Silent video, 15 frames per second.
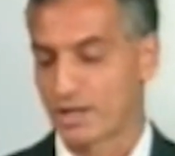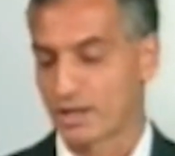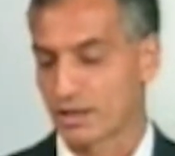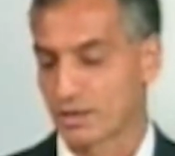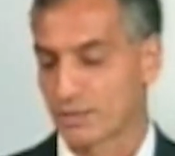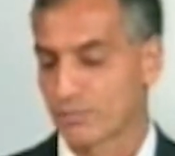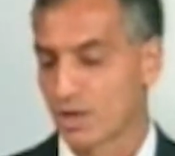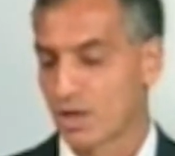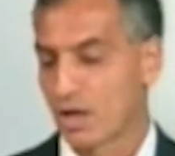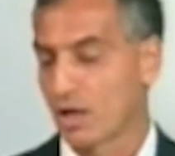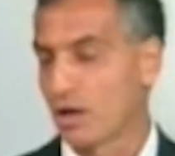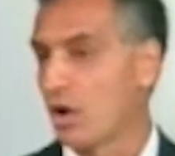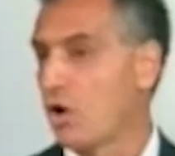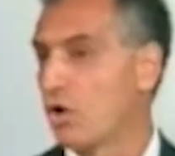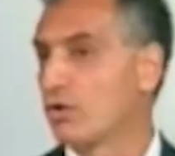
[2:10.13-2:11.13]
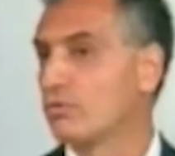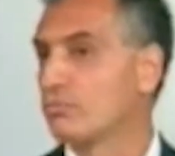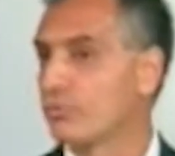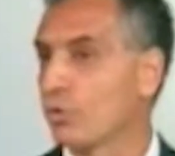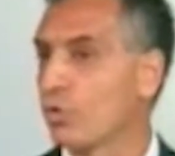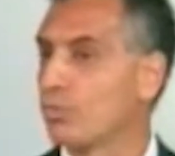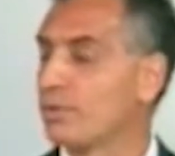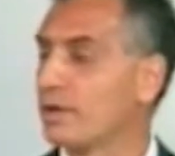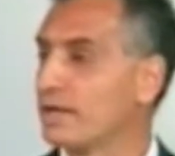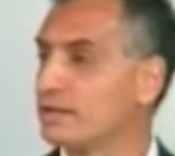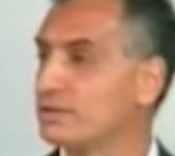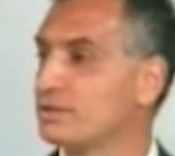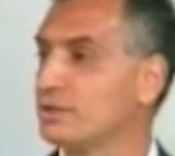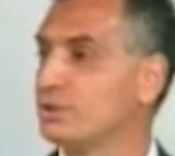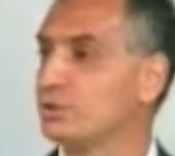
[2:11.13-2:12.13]
a long floor
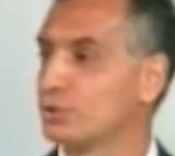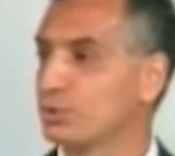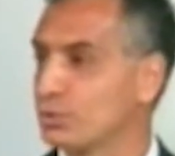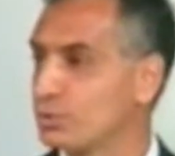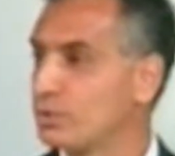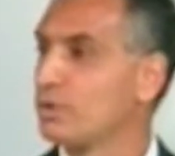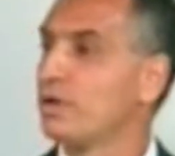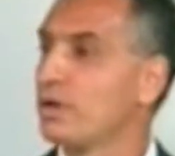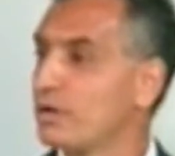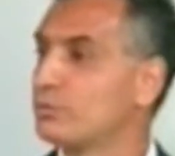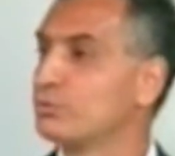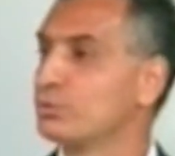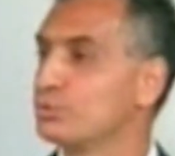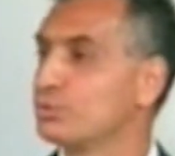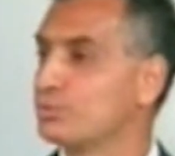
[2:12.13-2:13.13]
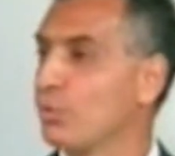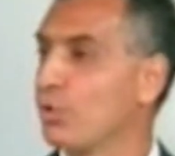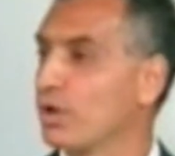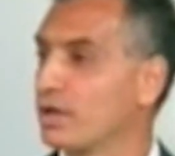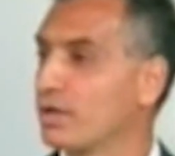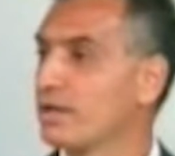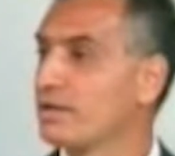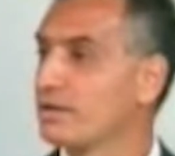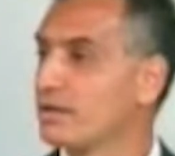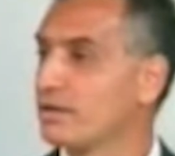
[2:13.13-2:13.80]
plate into two smaller